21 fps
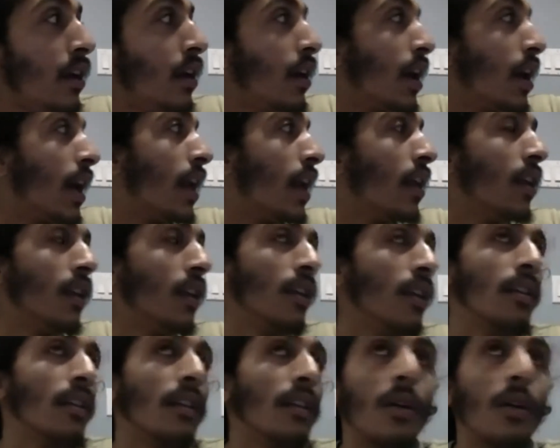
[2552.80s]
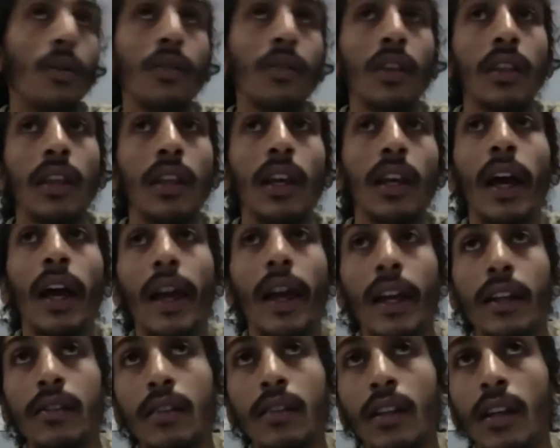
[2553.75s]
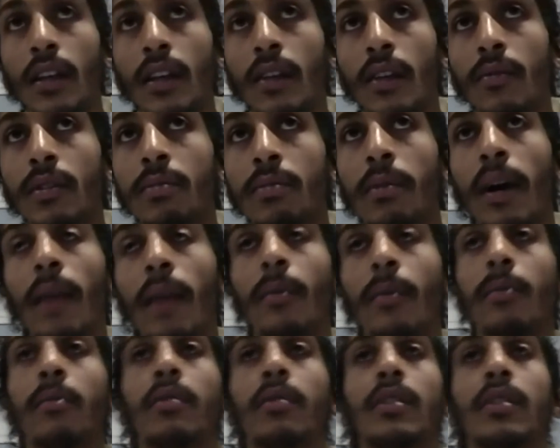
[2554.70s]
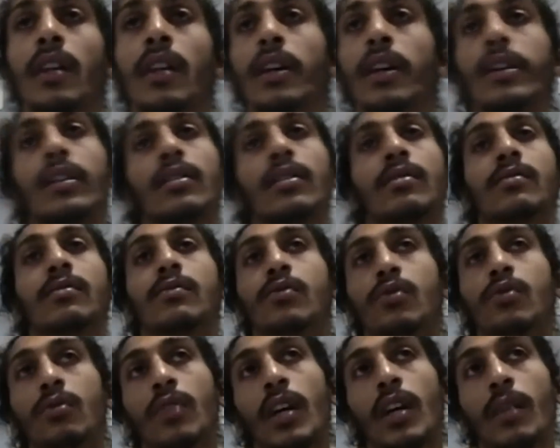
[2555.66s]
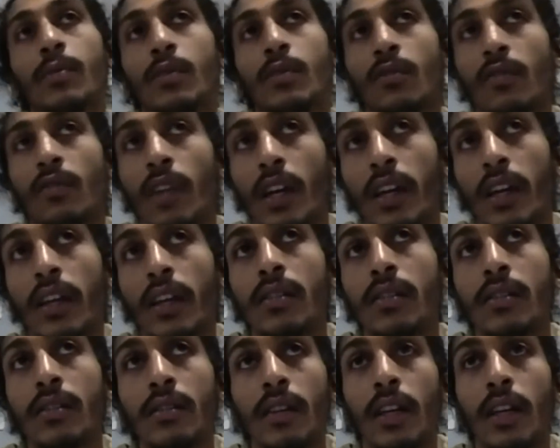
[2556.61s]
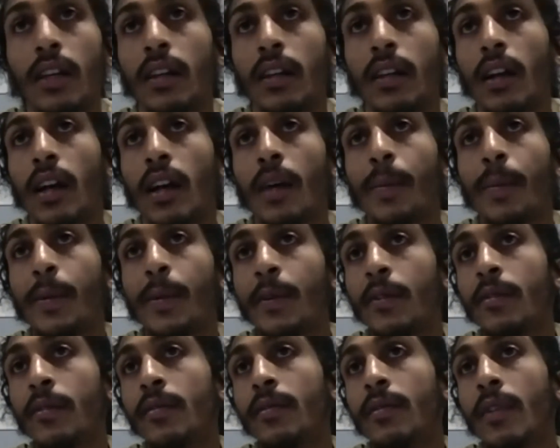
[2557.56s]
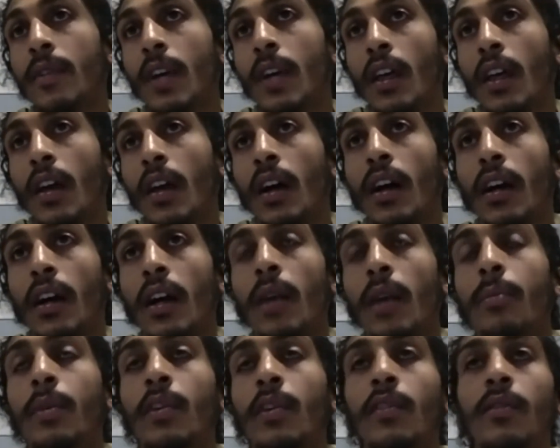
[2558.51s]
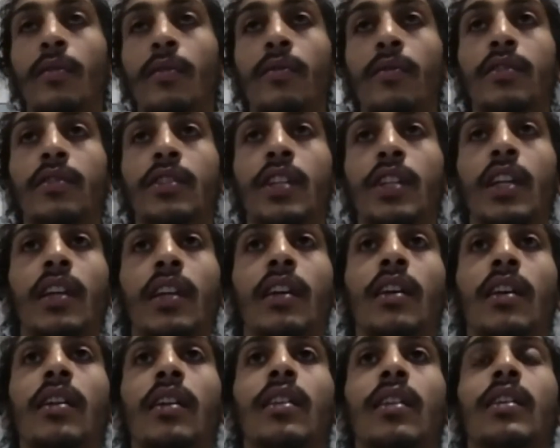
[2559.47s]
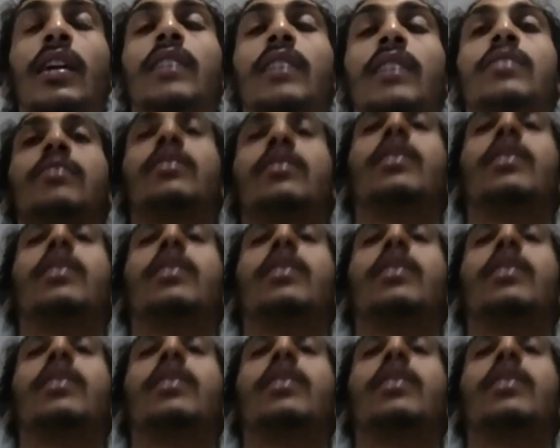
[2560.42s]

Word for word: and the only thing I ate today was probably like two cups of rice, like a cup of a cup of chicken. Like I still got